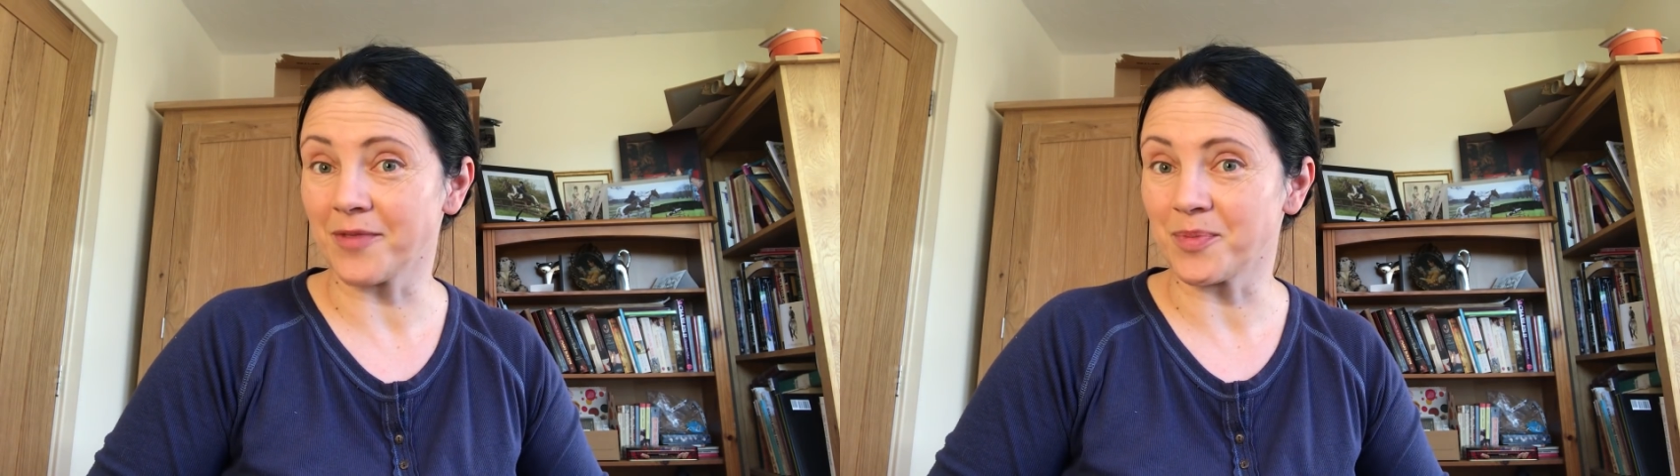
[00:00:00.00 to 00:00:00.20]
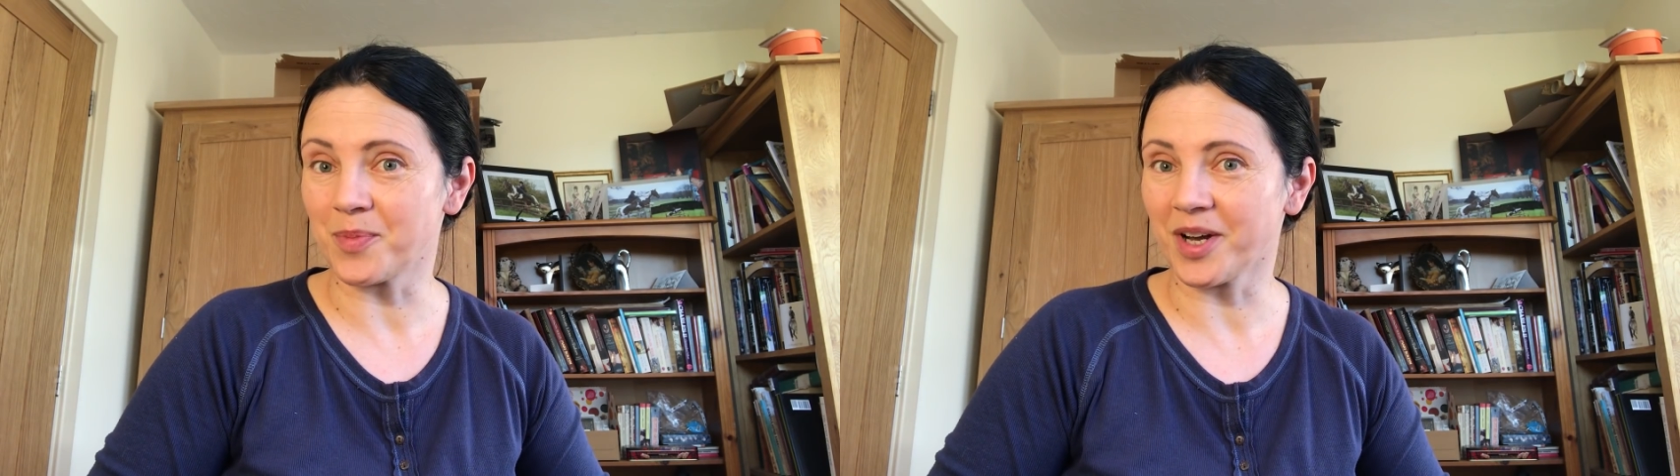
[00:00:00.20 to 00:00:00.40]

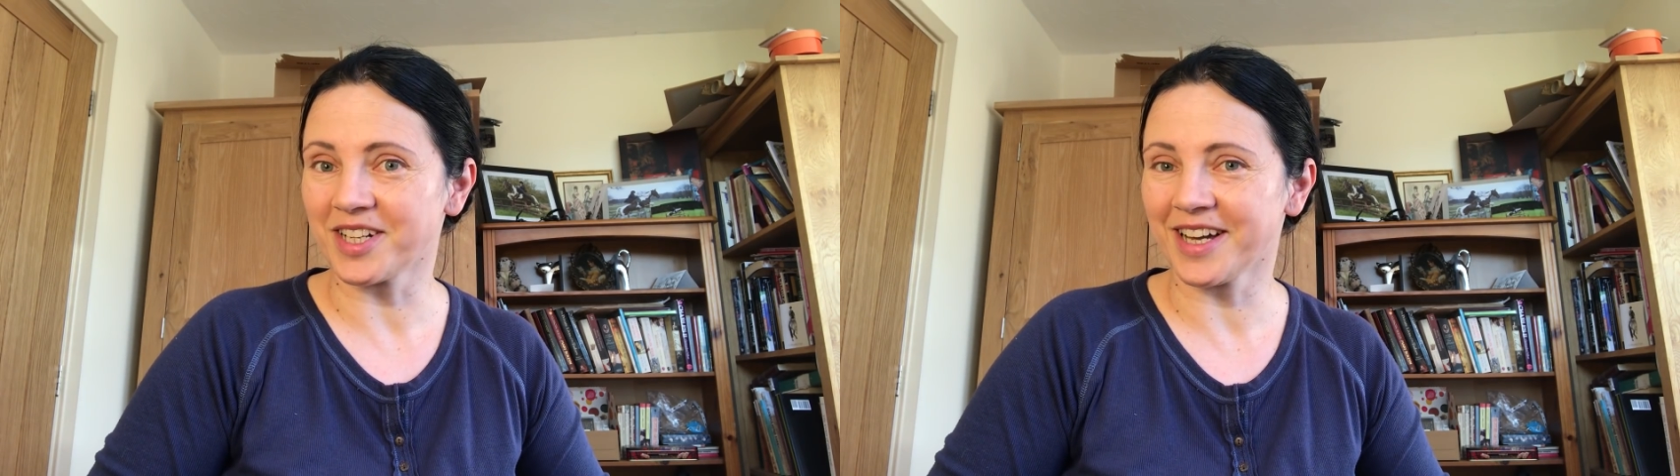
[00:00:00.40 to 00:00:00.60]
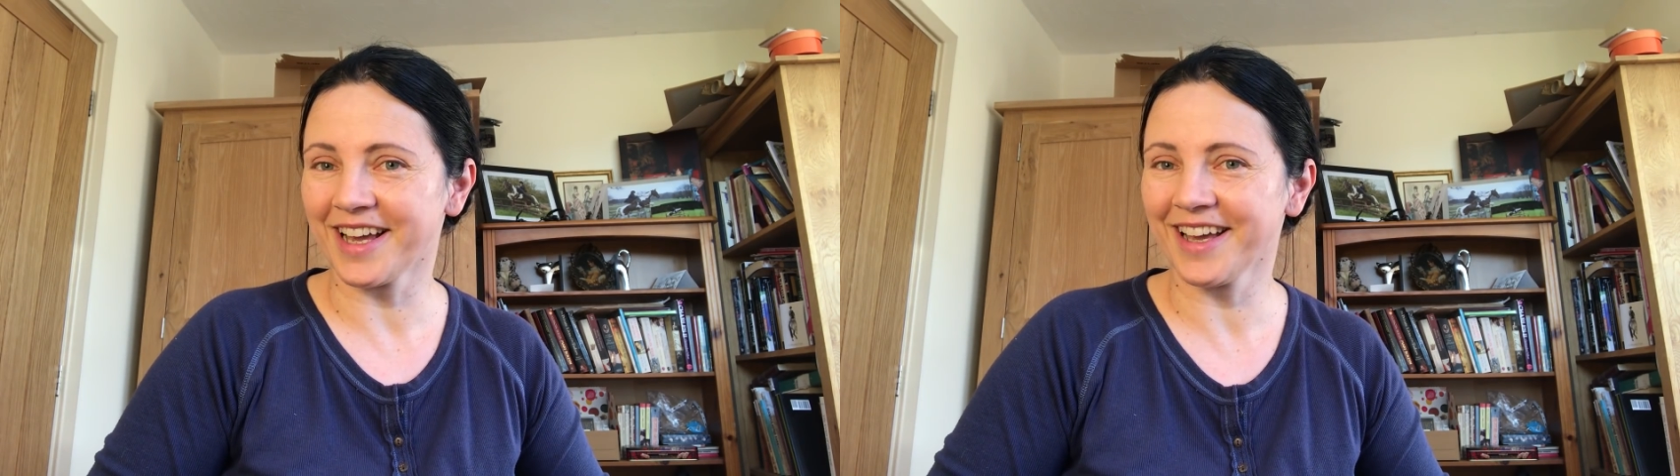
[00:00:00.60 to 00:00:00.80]
from
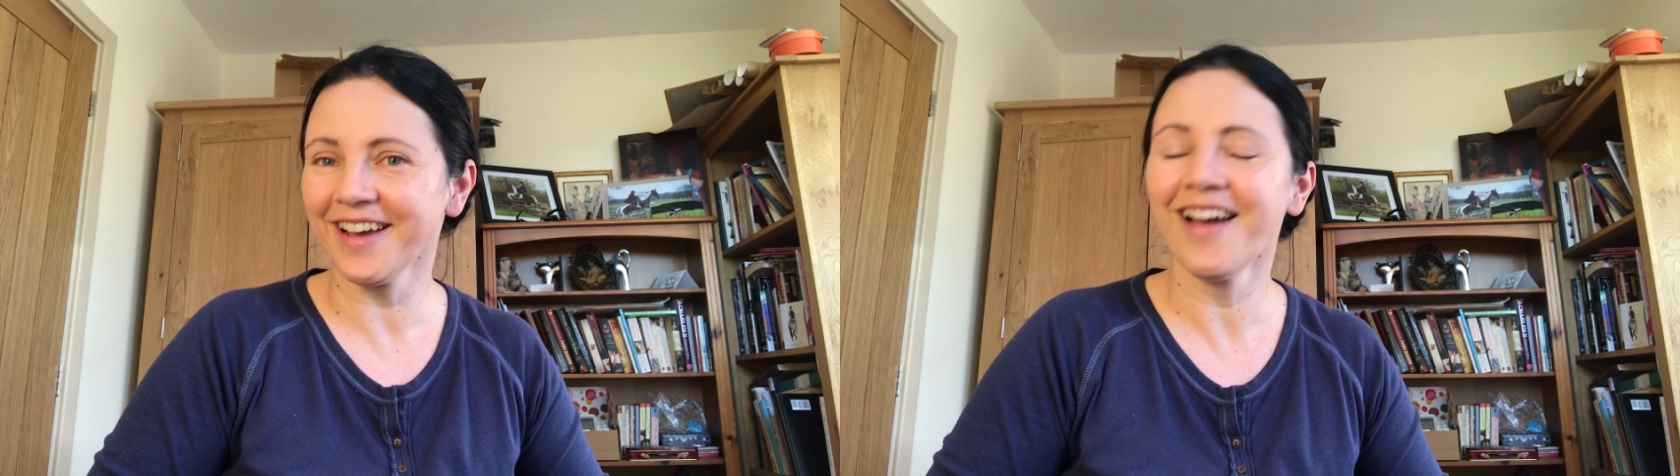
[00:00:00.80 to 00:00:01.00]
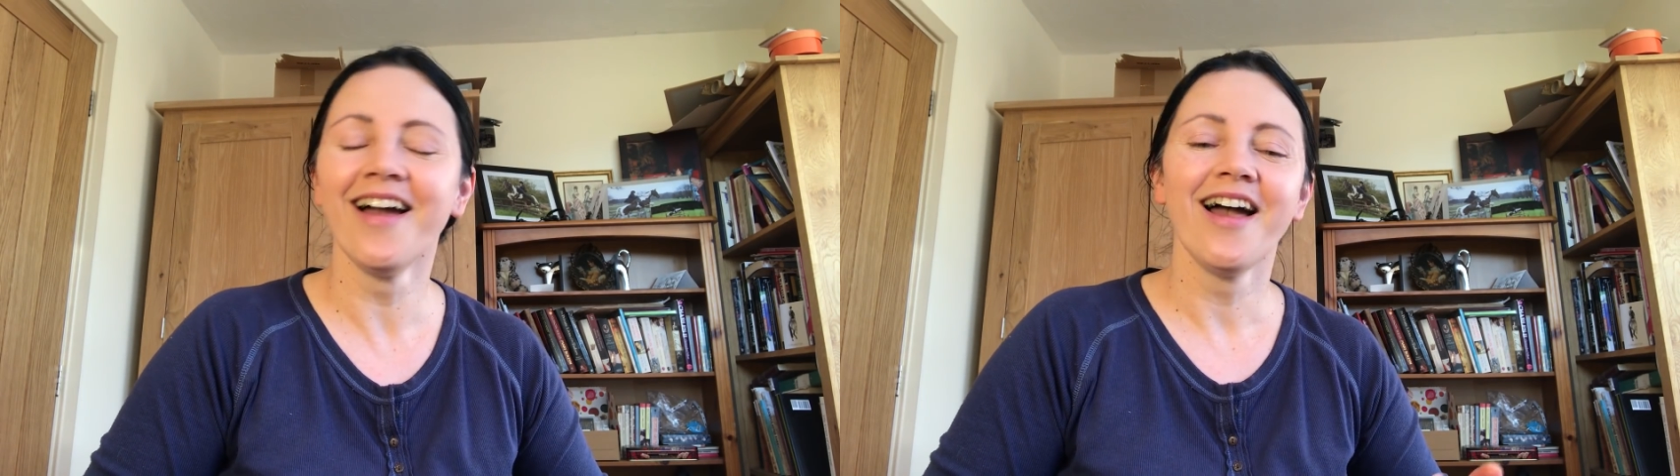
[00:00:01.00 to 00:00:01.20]
Priorattire here,